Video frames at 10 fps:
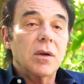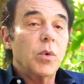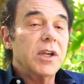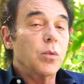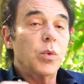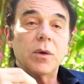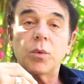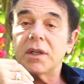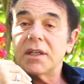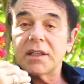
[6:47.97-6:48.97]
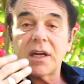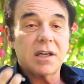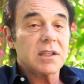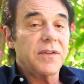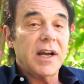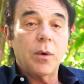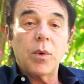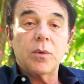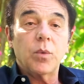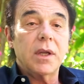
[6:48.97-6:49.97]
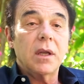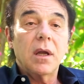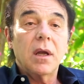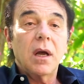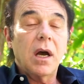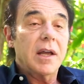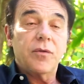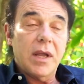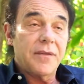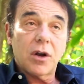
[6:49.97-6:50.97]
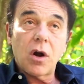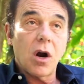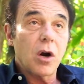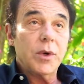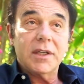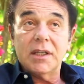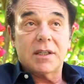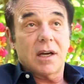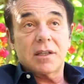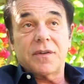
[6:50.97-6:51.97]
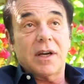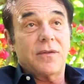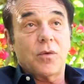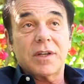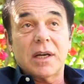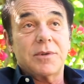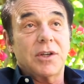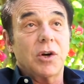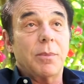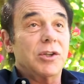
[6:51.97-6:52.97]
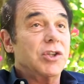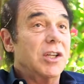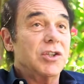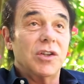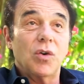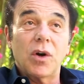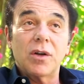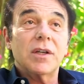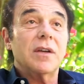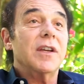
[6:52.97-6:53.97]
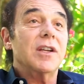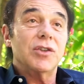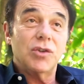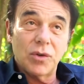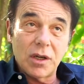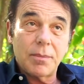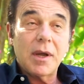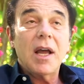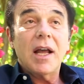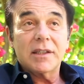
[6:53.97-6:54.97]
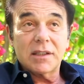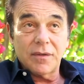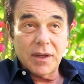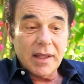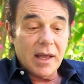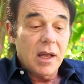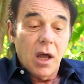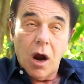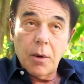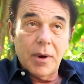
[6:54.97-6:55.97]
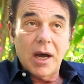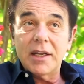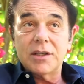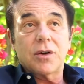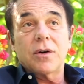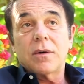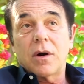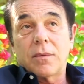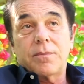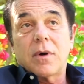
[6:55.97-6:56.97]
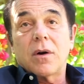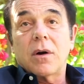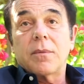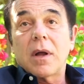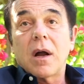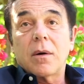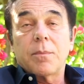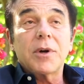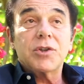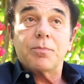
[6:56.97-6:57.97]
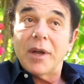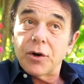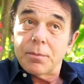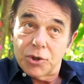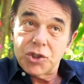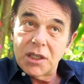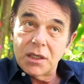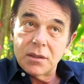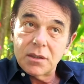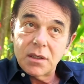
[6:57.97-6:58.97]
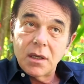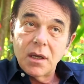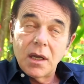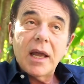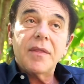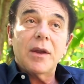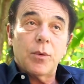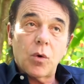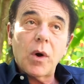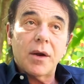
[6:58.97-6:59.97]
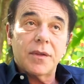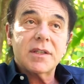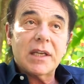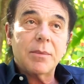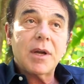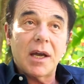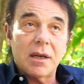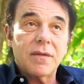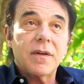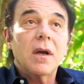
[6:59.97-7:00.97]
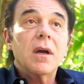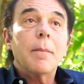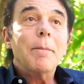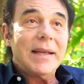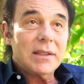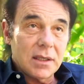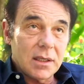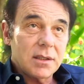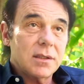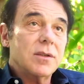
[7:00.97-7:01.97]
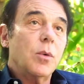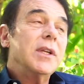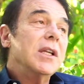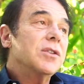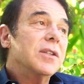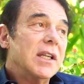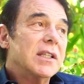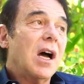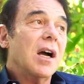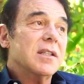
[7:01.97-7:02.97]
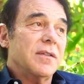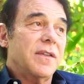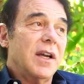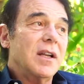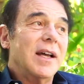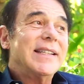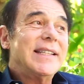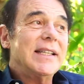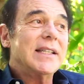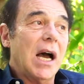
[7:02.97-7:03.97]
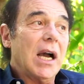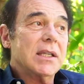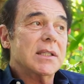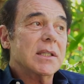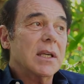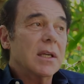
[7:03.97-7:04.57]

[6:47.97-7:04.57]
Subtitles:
We detoxify when if we have a car, we detoxify it 4 times a year by changing the oil, giving it a tune-up, and stuff like that. Our bodies are much better machines, and they require the same kind of maintenance. So we need to detoxify, not detox.